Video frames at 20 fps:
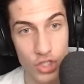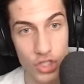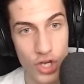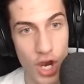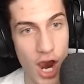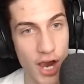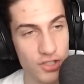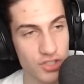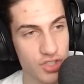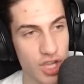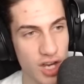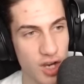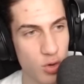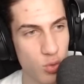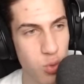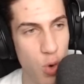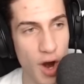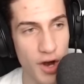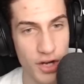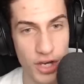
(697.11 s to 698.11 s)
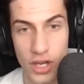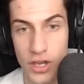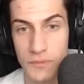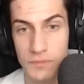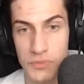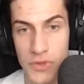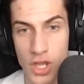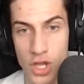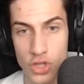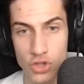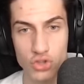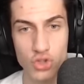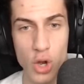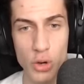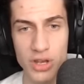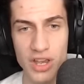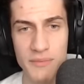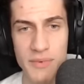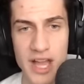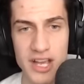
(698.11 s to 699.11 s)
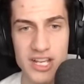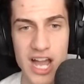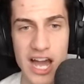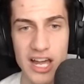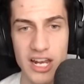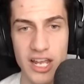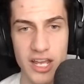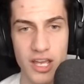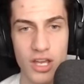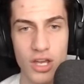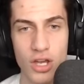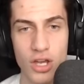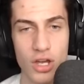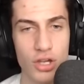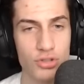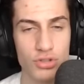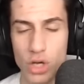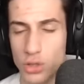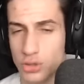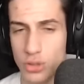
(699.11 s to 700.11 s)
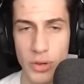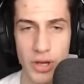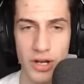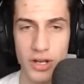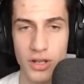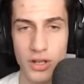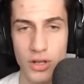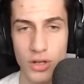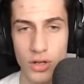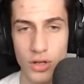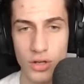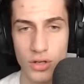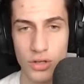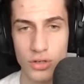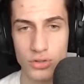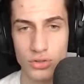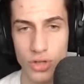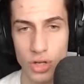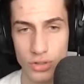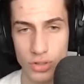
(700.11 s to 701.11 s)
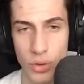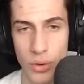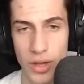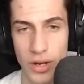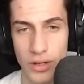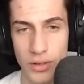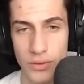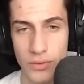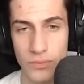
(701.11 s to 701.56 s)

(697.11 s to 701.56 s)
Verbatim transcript: Yes, that could work. Don't give me a godly. Don't do it. Don't do it.